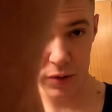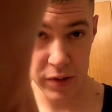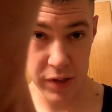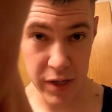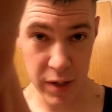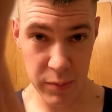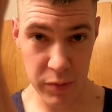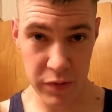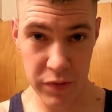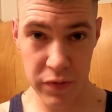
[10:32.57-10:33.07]
to
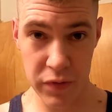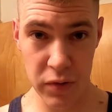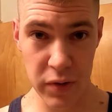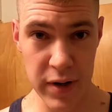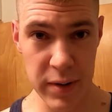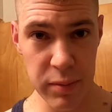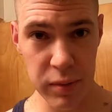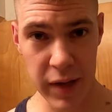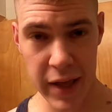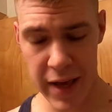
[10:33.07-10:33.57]
the number
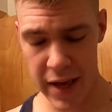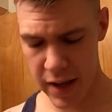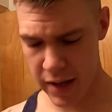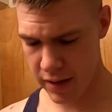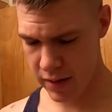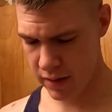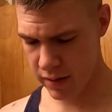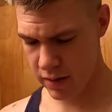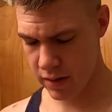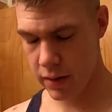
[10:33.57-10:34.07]
three
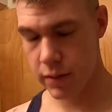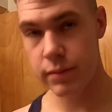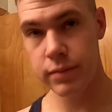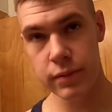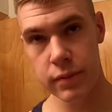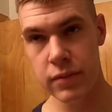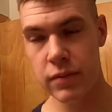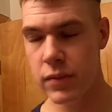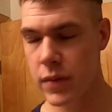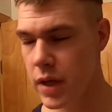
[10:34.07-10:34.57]
blade,
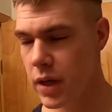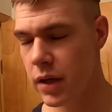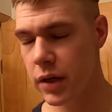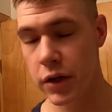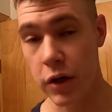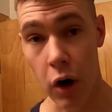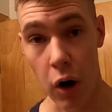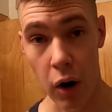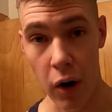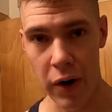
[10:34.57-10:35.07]

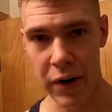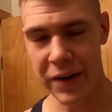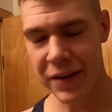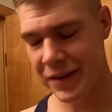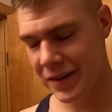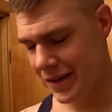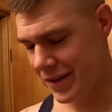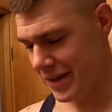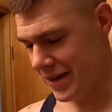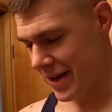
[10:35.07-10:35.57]
guard.